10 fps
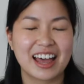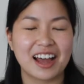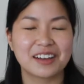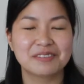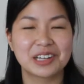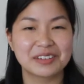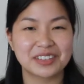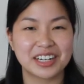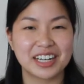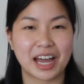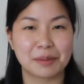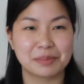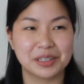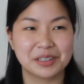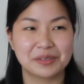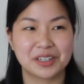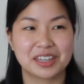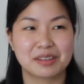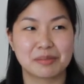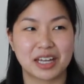I'm not very happy with
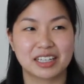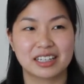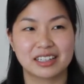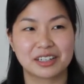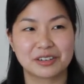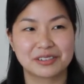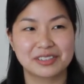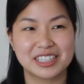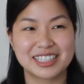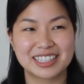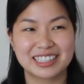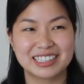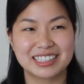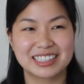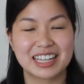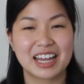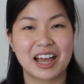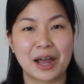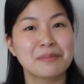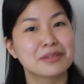my calligraphy skills.
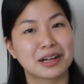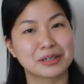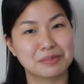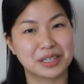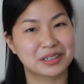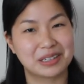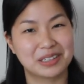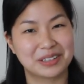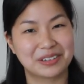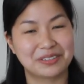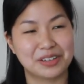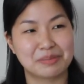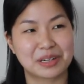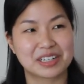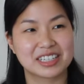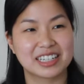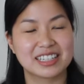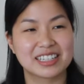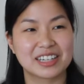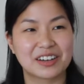I'm not a big calligraphy person,
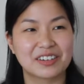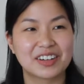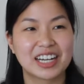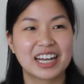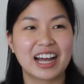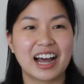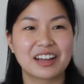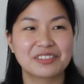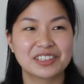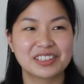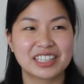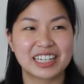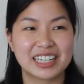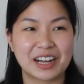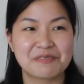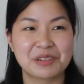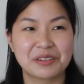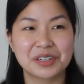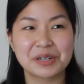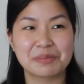so I feel like I'm not
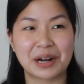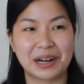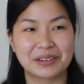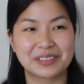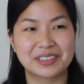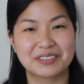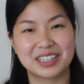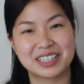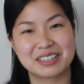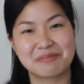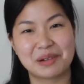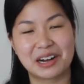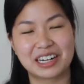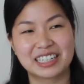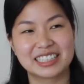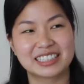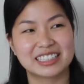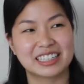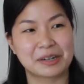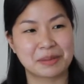very proud of this part.
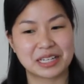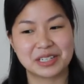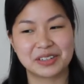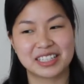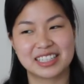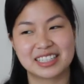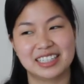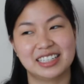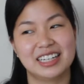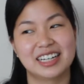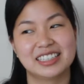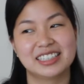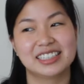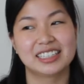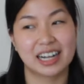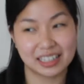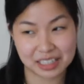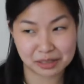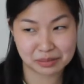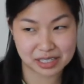As you can see, I did not
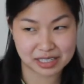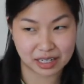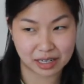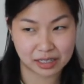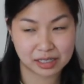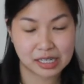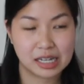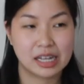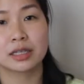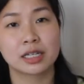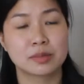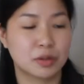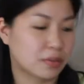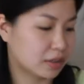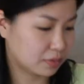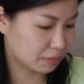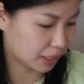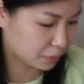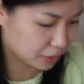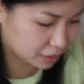keep the sign. Let's move on from
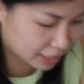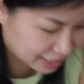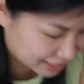that one.